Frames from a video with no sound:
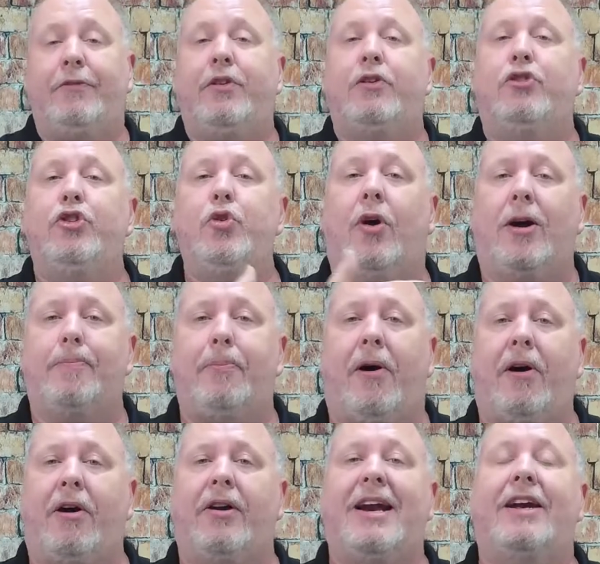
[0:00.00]
to do our
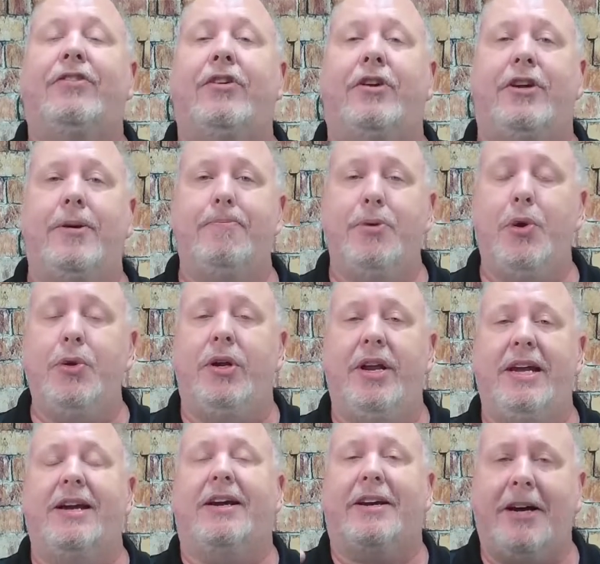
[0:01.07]
part as a
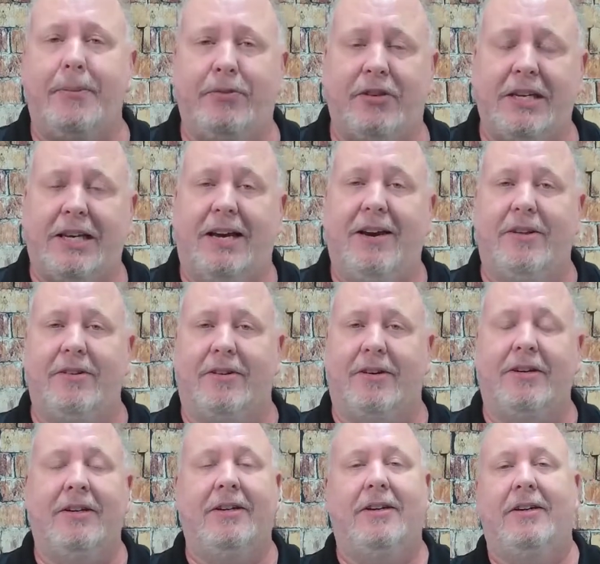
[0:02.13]
community and come together